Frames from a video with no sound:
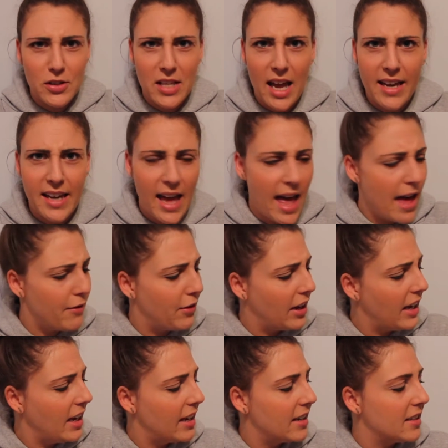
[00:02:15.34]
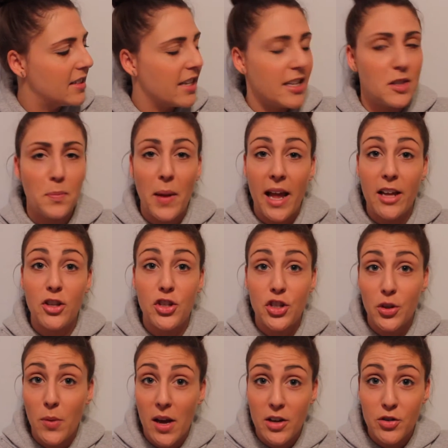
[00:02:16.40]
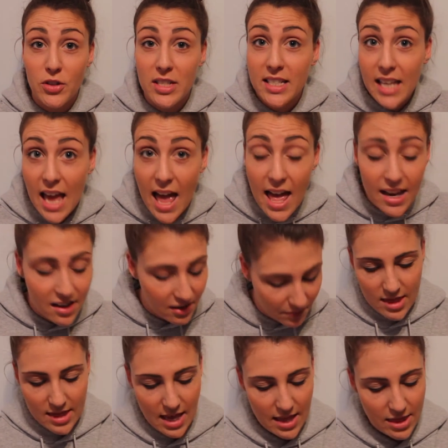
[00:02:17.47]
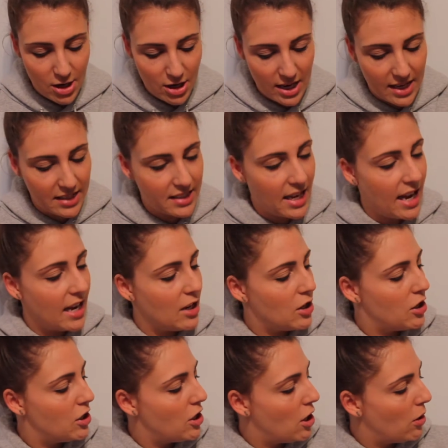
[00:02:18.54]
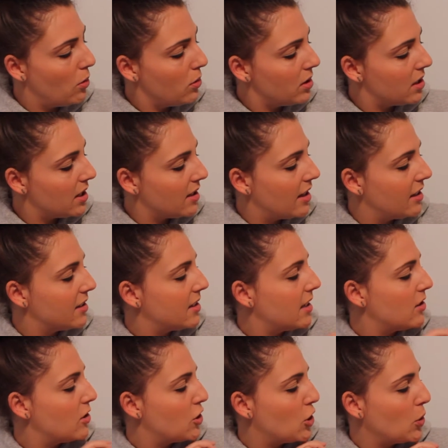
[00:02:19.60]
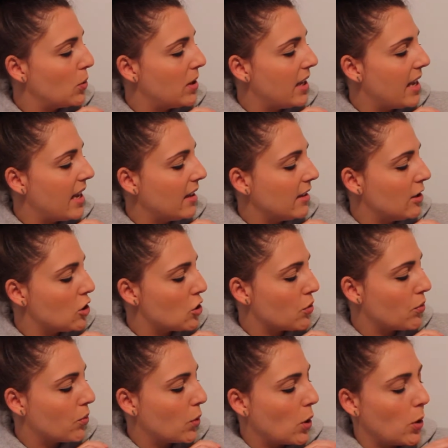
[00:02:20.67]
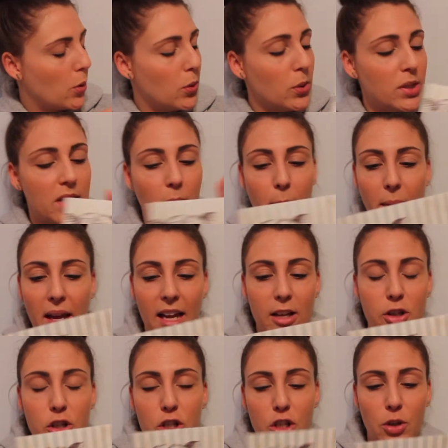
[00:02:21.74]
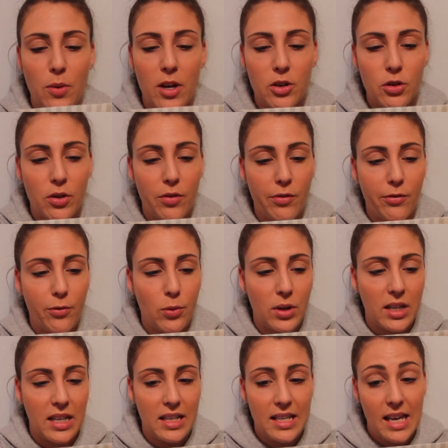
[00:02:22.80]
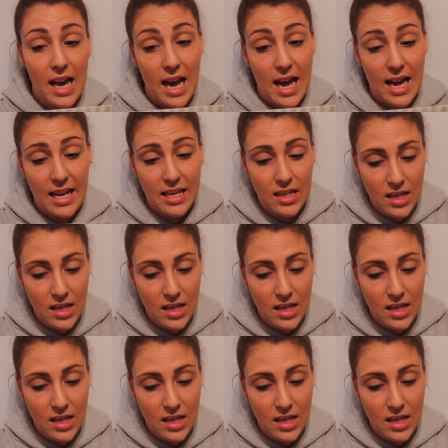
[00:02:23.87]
is kind of heavy and it says page 210. Then there is a note that says to the English Rose, page 249.